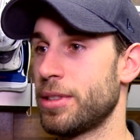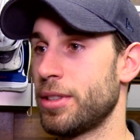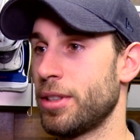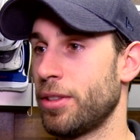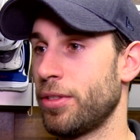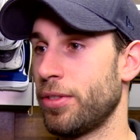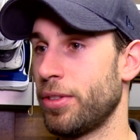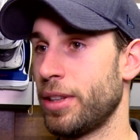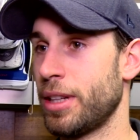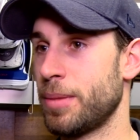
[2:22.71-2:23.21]

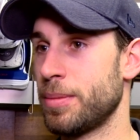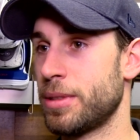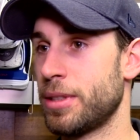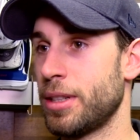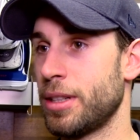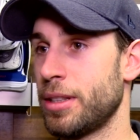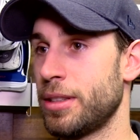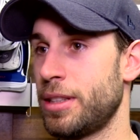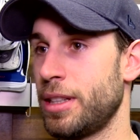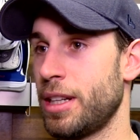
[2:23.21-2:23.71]
So for them
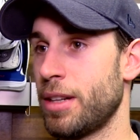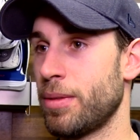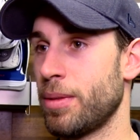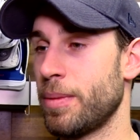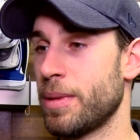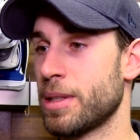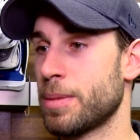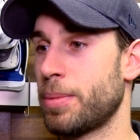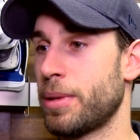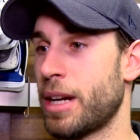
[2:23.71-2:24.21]
to give
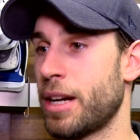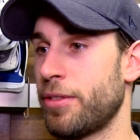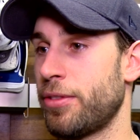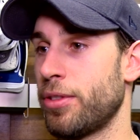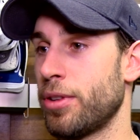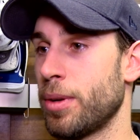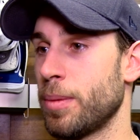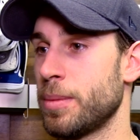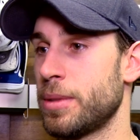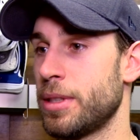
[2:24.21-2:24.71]
them this
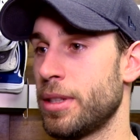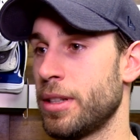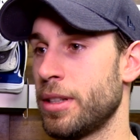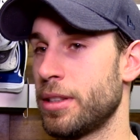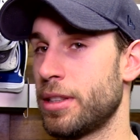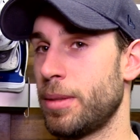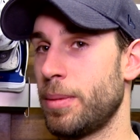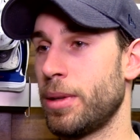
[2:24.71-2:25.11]
platform to